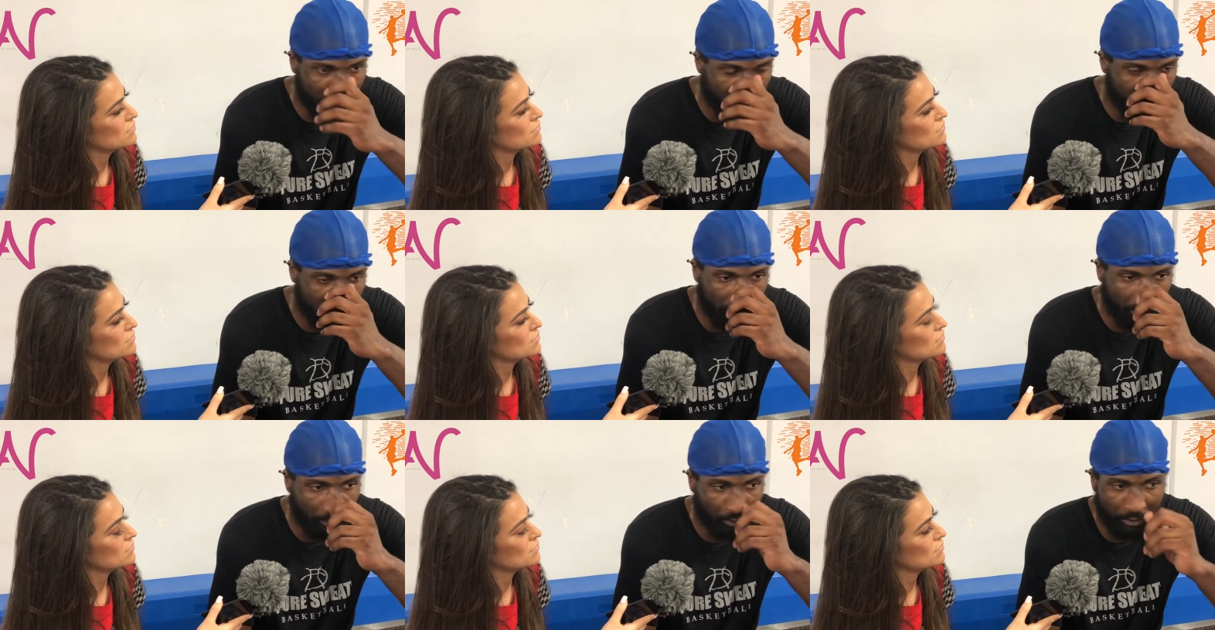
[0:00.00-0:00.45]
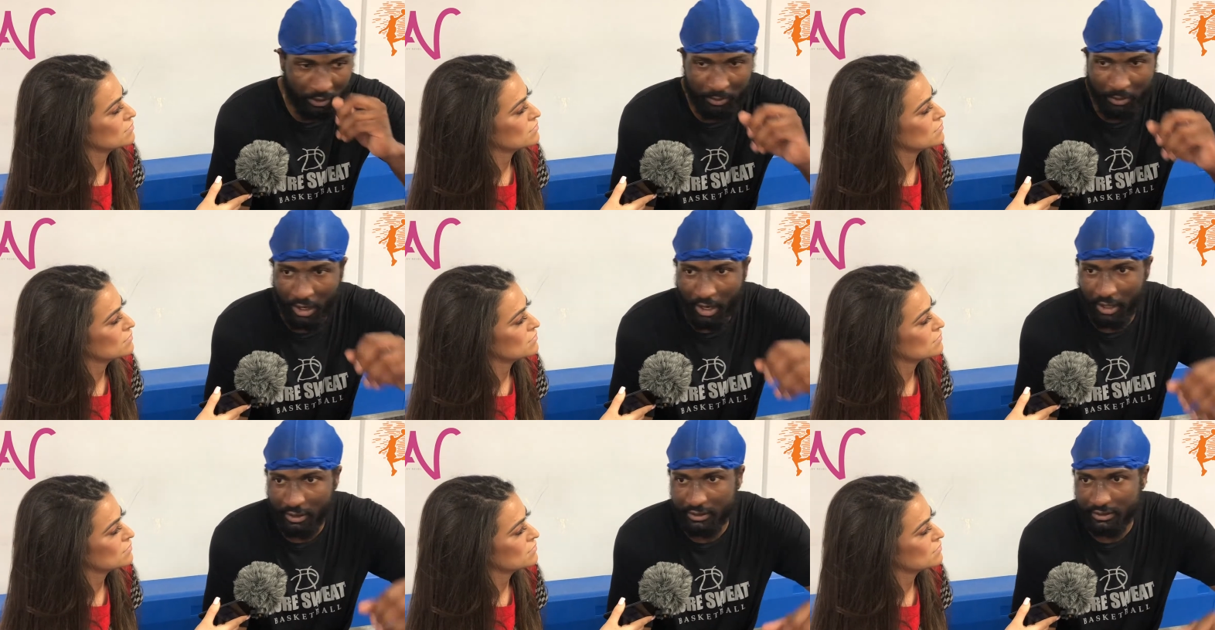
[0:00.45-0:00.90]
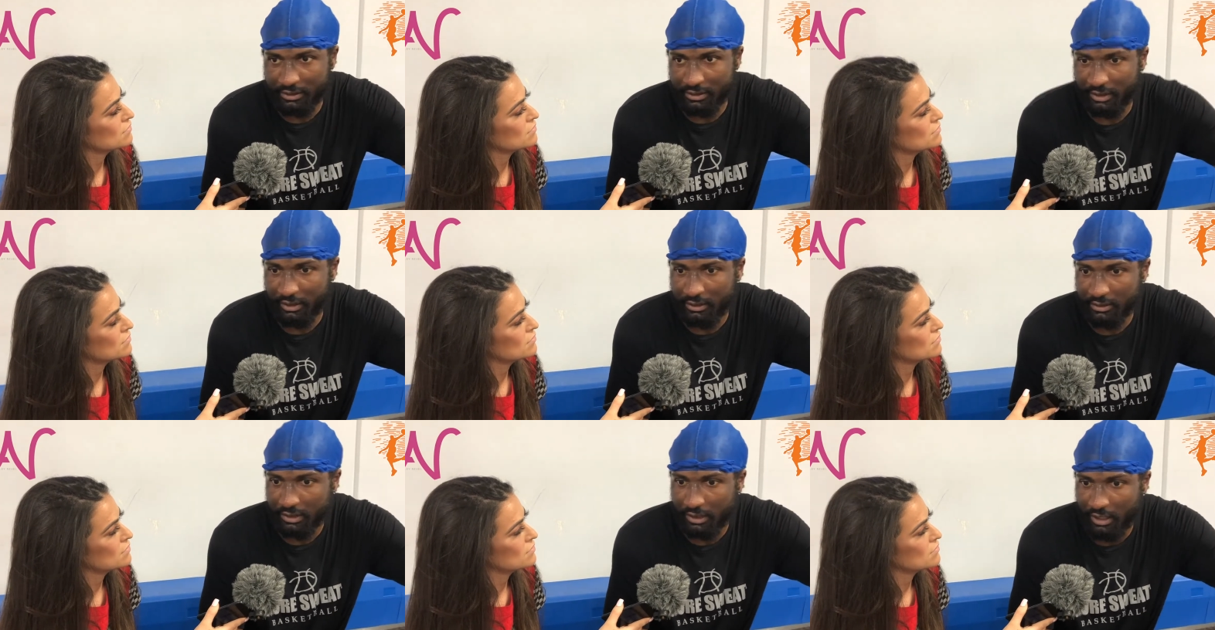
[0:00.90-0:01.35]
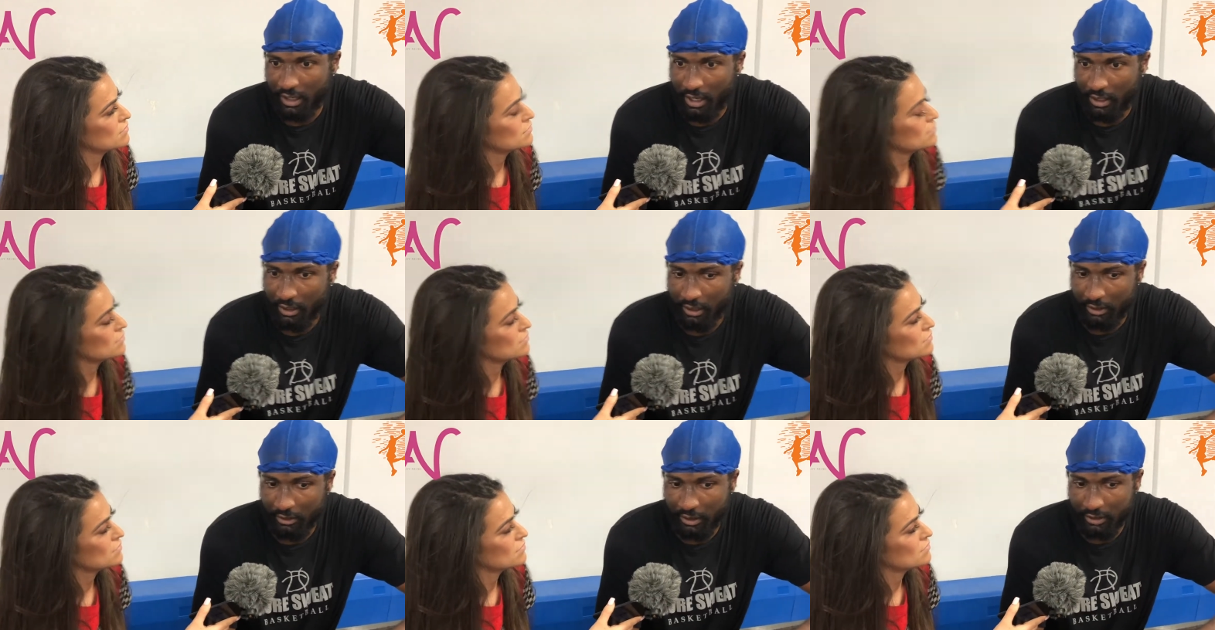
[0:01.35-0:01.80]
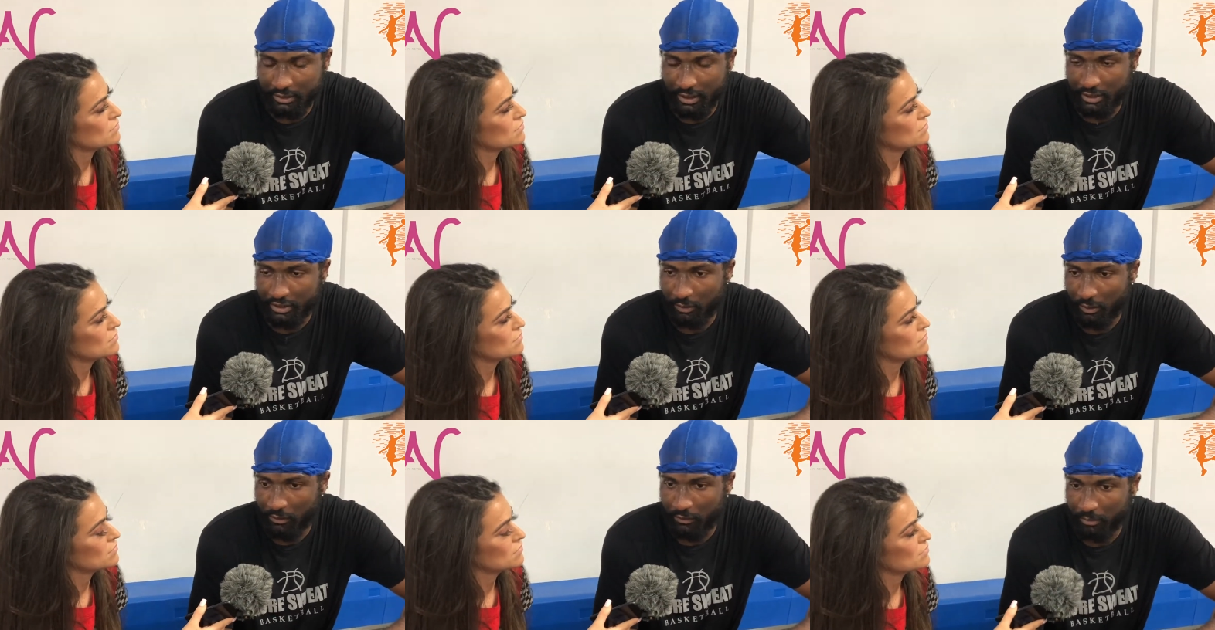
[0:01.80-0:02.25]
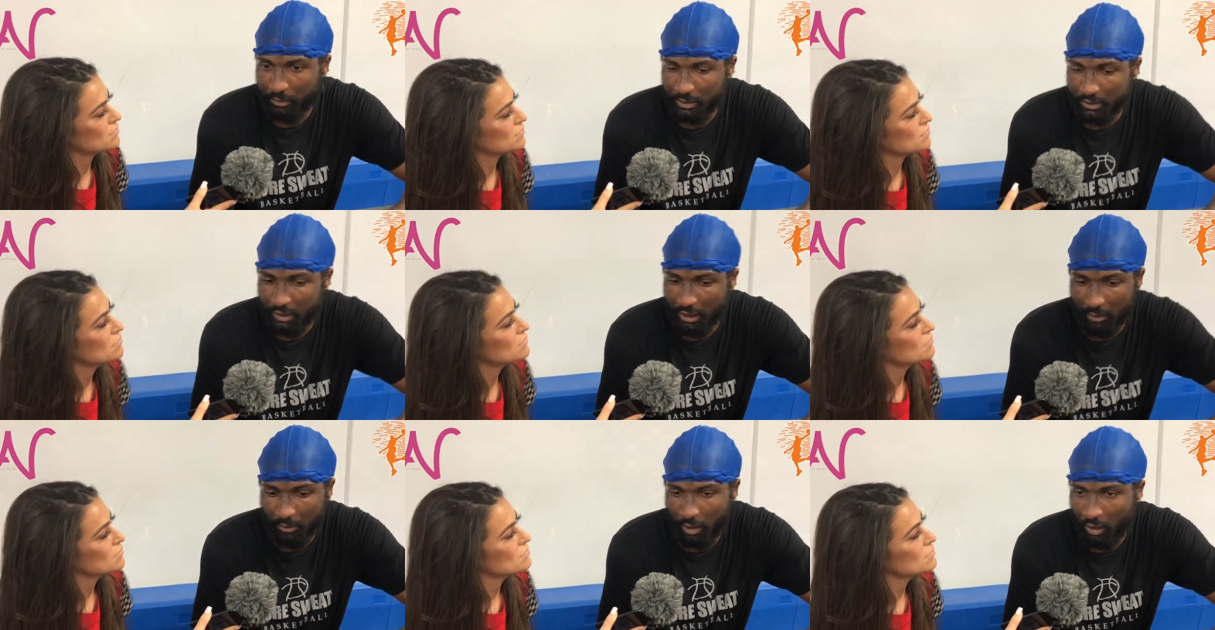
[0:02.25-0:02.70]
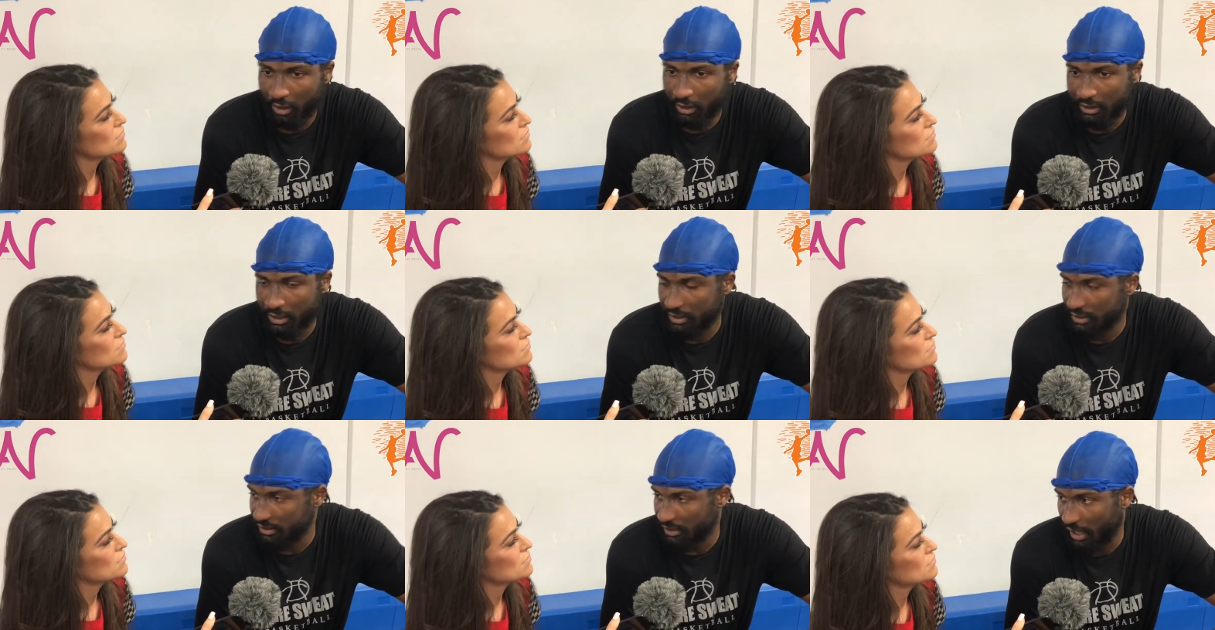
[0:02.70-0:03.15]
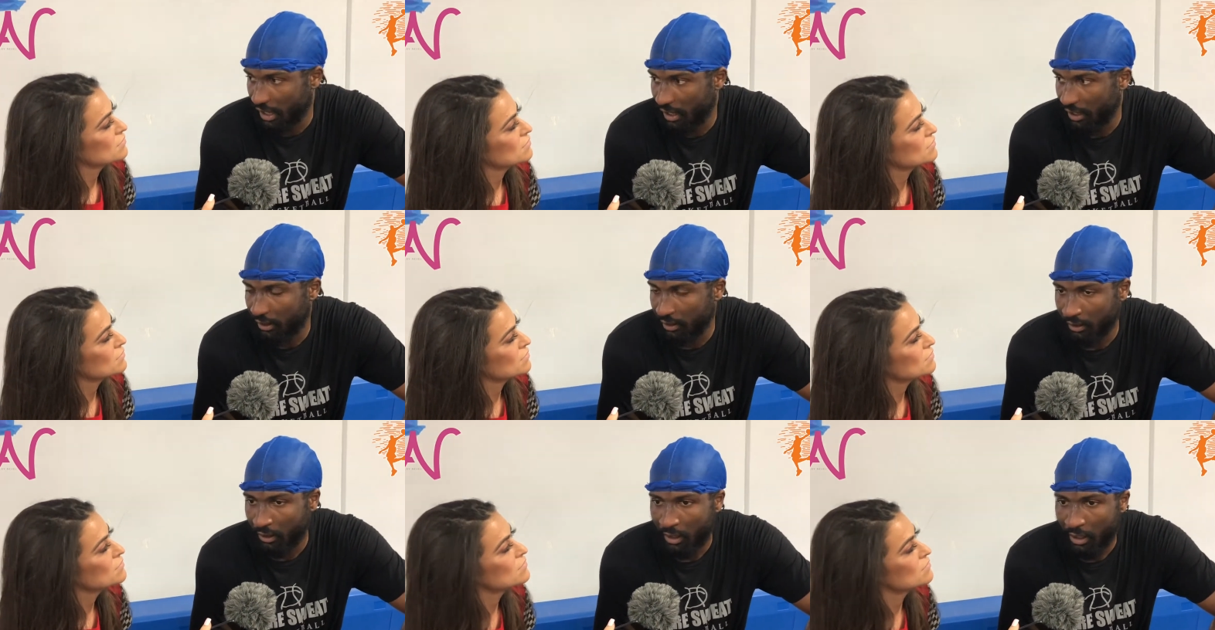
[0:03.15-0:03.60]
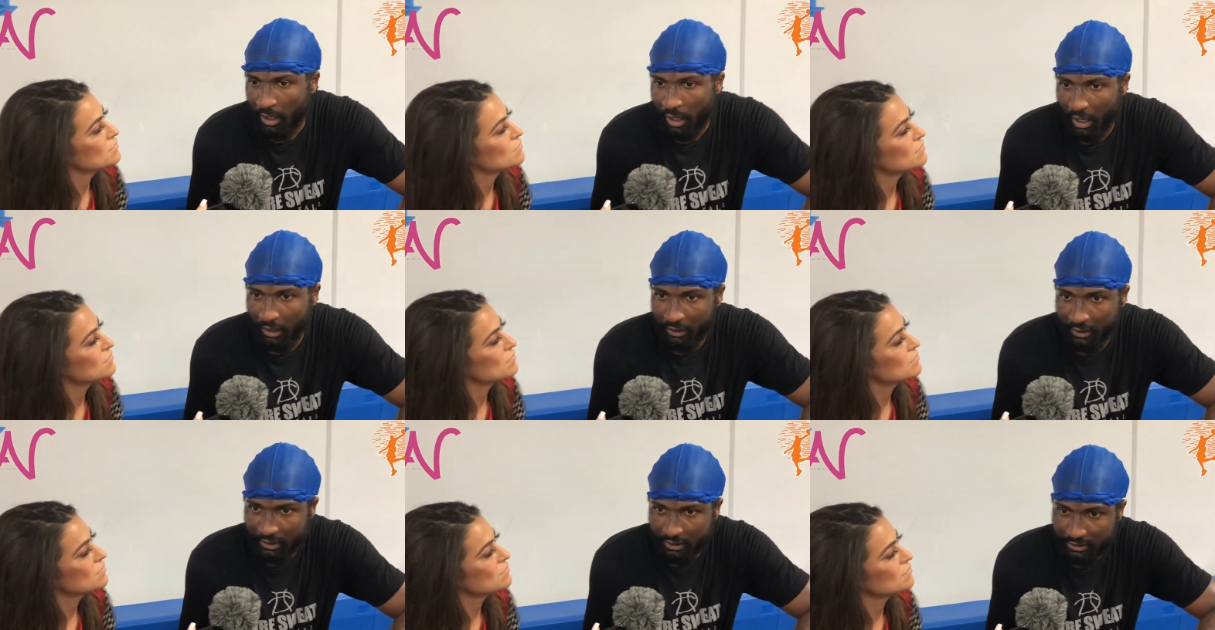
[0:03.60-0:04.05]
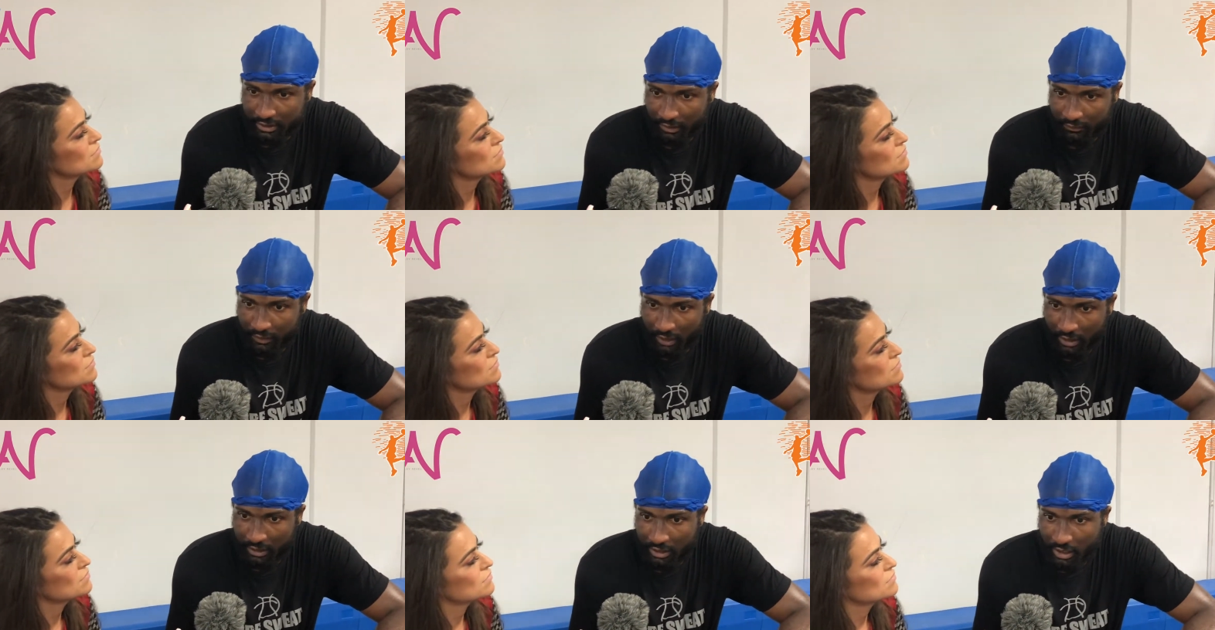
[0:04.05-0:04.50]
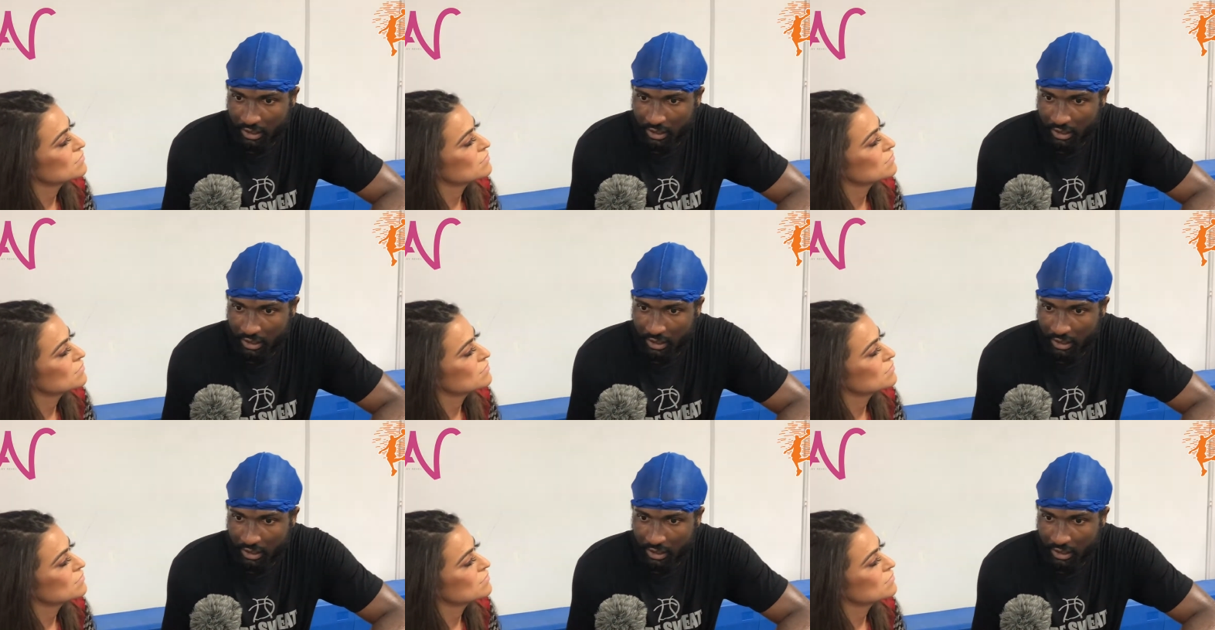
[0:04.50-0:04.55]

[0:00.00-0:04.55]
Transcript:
Speaker 1: you know, be behind the scenes, a guy that, that takes away from the team, all he does is add. And then the stuff that he